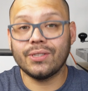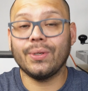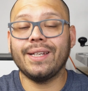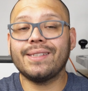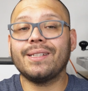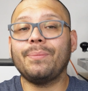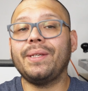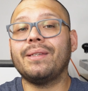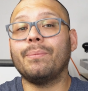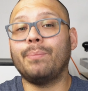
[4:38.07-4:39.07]
So it is going to
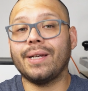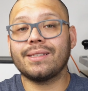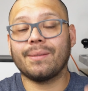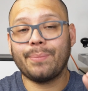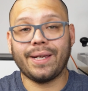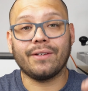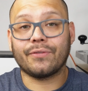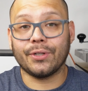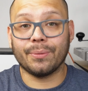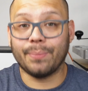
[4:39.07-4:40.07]
be the best bang
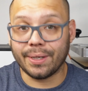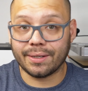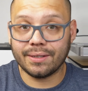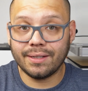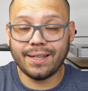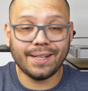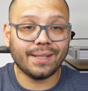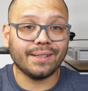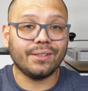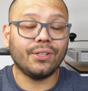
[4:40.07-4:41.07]
for your buck. And
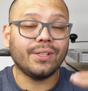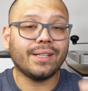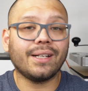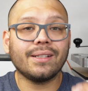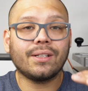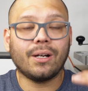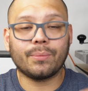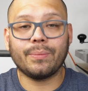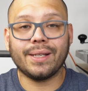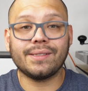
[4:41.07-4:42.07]
again, you're not
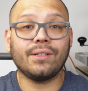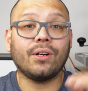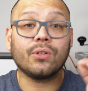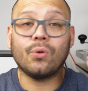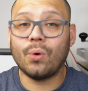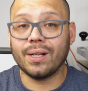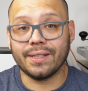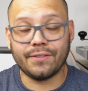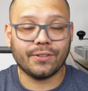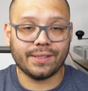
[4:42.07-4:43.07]
compromising on
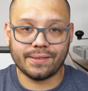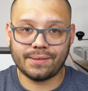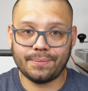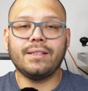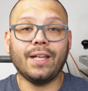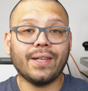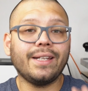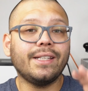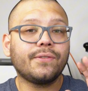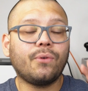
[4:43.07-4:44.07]
quality for this. Now that
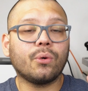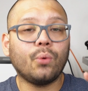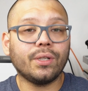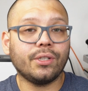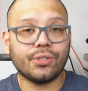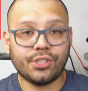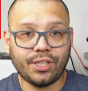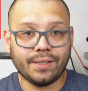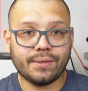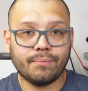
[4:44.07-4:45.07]
is for 100
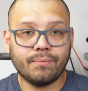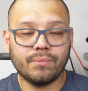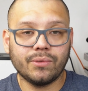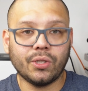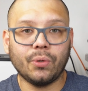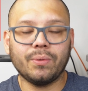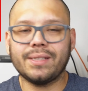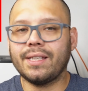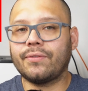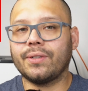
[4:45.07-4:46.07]
sheets. So
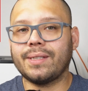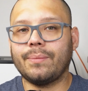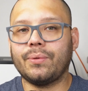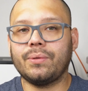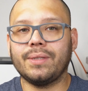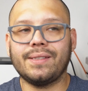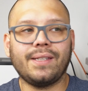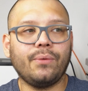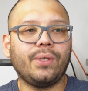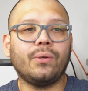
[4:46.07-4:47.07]
let's take, for example, let's
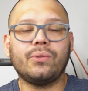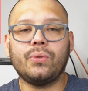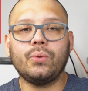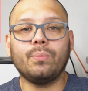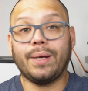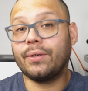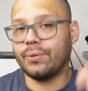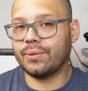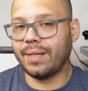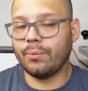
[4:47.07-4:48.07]
say we go to
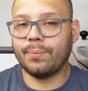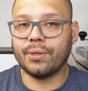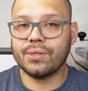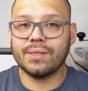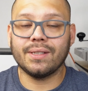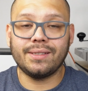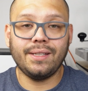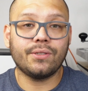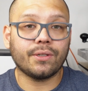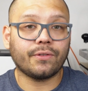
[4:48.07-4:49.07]
Michael's and we purchase a
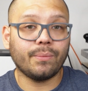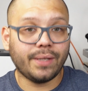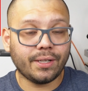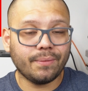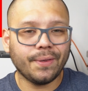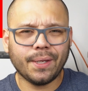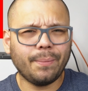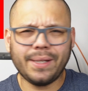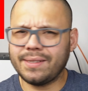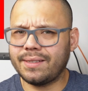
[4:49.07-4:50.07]
t-shirt from there, a
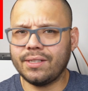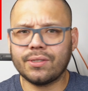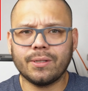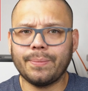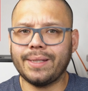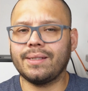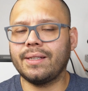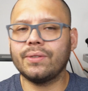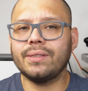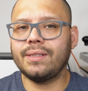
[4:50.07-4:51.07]
basic t-shirt, a basic
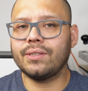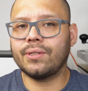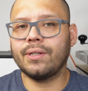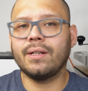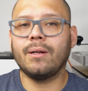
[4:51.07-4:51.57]
Gildan t-shirt.